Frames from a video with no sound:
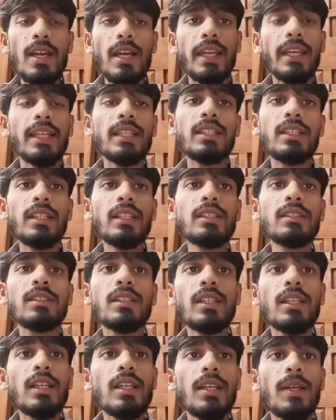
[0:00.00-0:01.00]
Next is
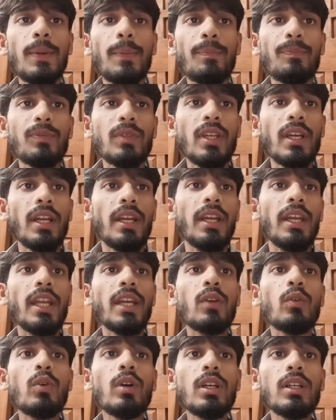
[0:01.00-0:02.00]

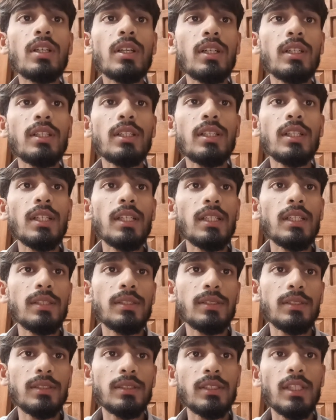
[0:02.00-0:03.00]
network
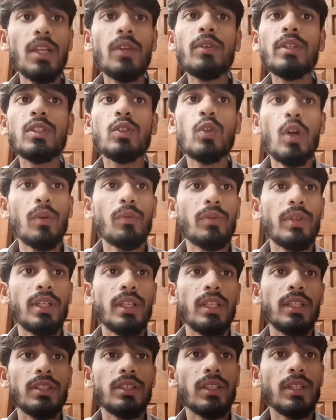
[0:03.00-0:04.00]
service
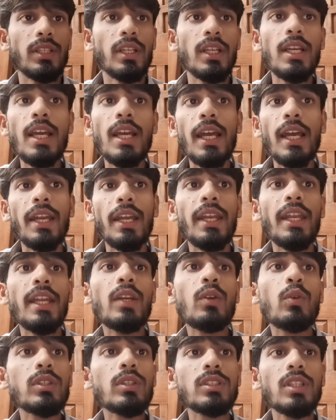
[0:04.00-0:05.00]
configuration.
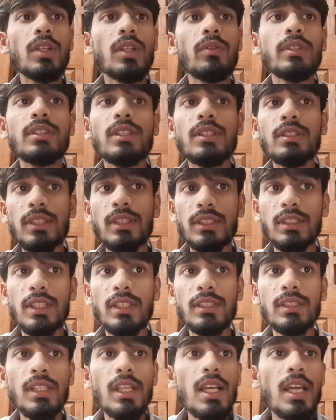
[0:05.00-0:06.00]
Network services such
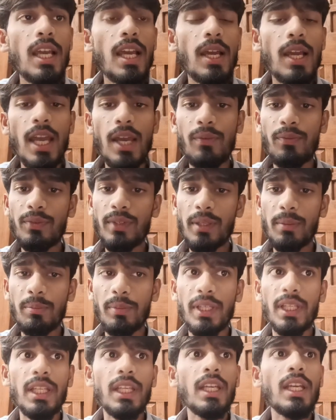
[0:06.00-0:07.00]
as
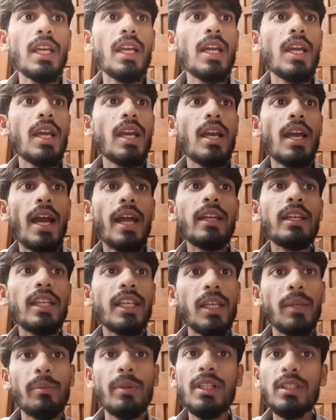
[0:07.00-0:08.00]
FTP and
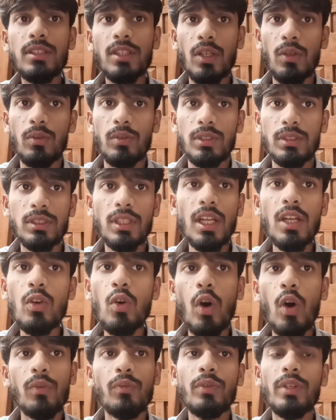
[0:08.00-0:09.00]
email servers are
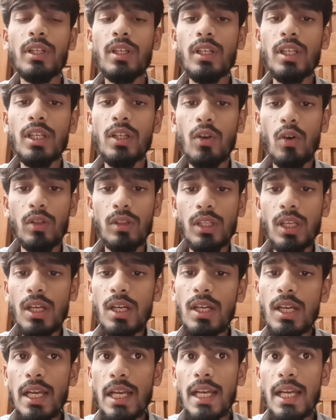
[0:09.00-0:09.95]
configured on the